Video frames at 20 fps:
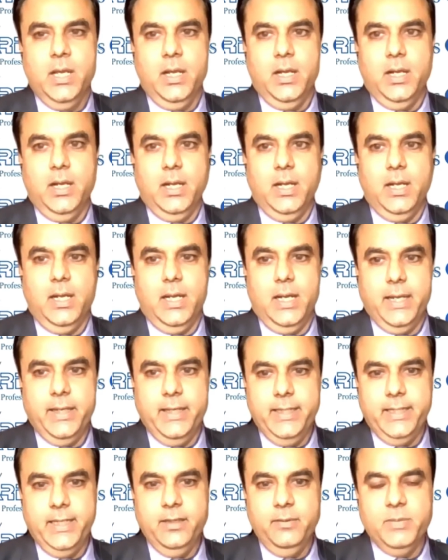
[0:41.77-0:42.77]
a
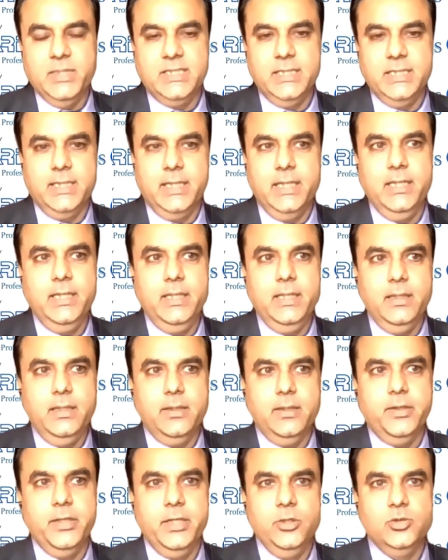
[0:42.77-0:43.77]
rating basically
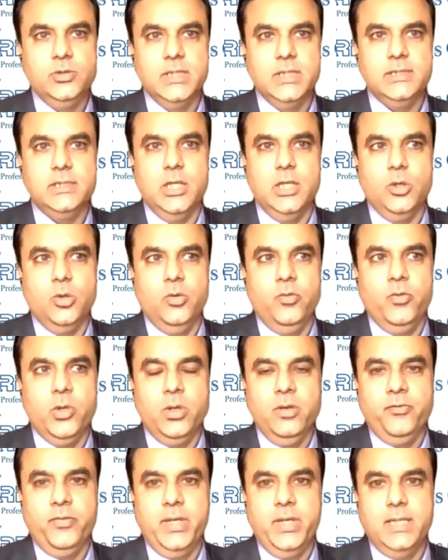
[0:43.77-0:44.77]
reduces the
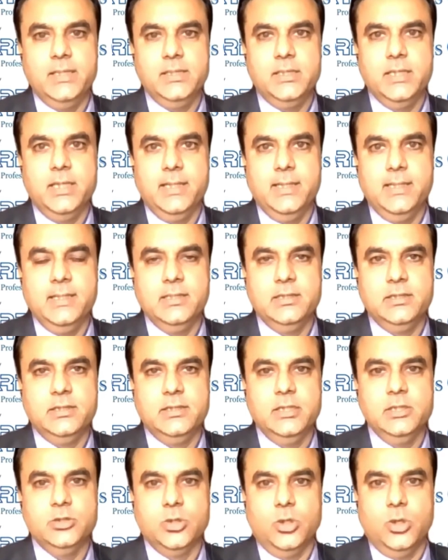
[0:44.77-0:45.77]
overall financial
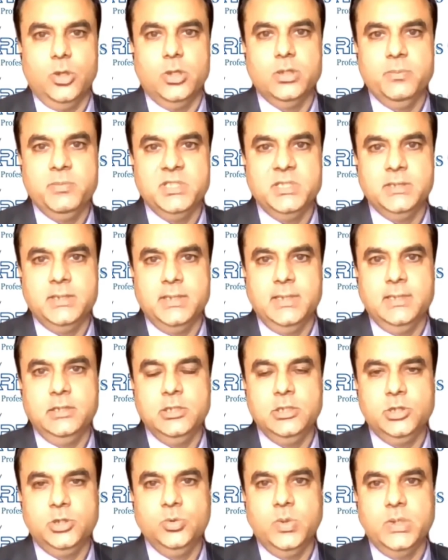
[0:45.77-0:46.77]
analysis or the business
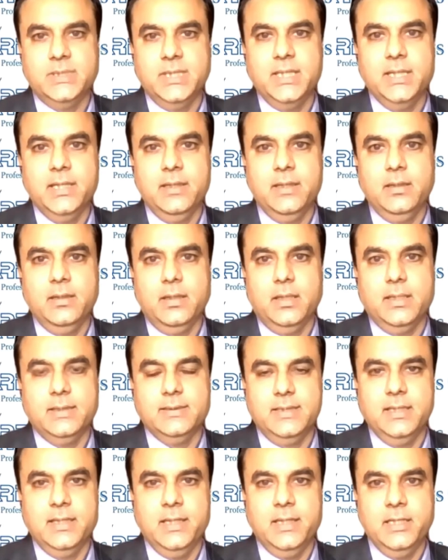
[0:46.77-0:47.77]
analysis to a single
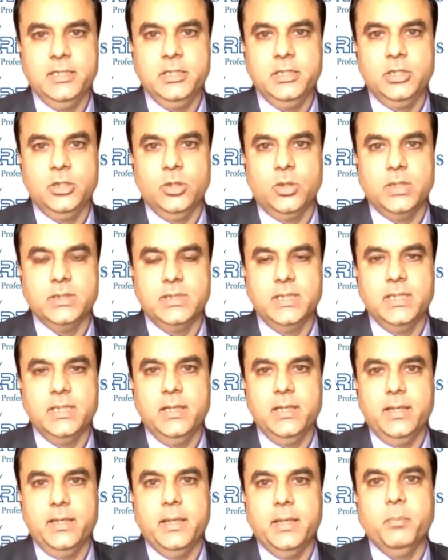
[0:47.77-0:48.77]
digit or a
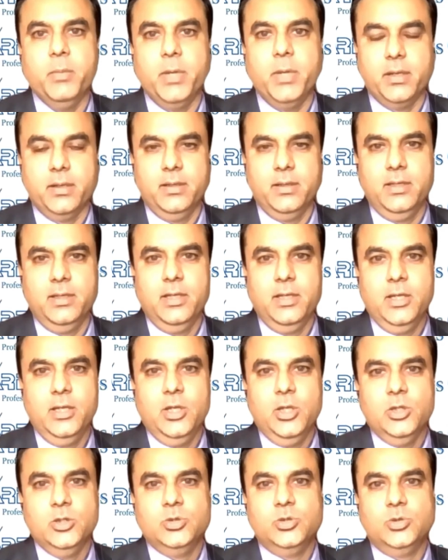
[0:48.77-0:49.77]
single number.
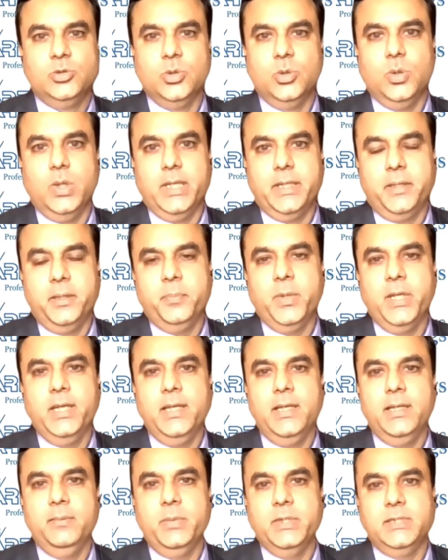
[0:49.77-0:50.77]
So a triple
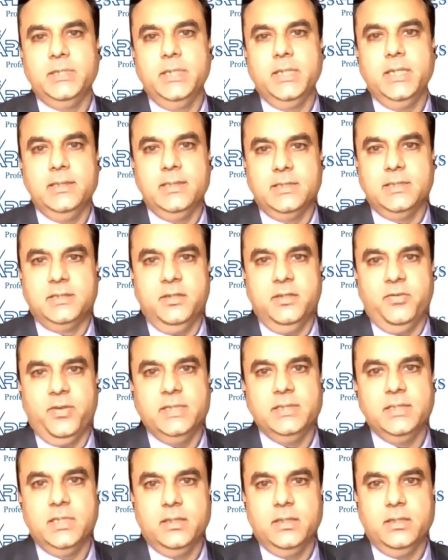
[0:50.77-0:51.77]
A basically
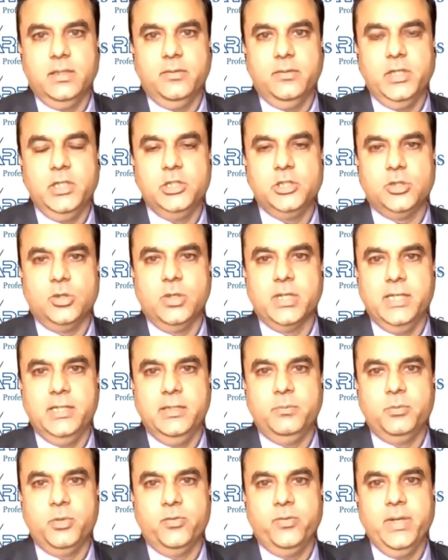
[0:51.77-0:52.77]
justifies a very strong
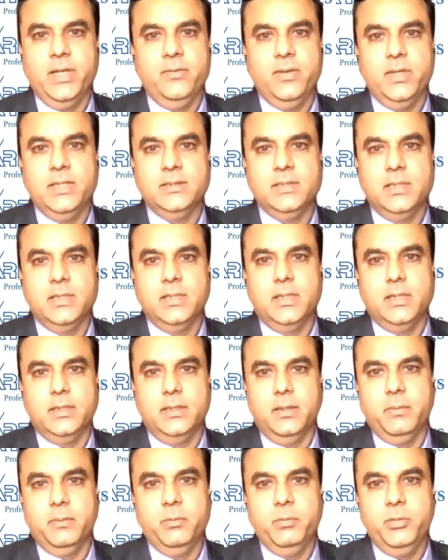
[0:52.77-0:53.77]
credit profile, whereas a
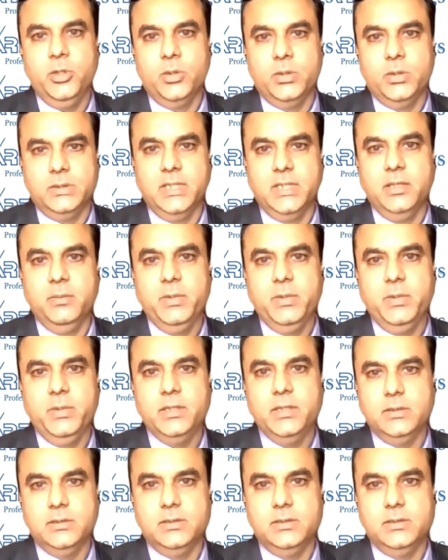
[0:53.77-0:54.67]
double B or single B,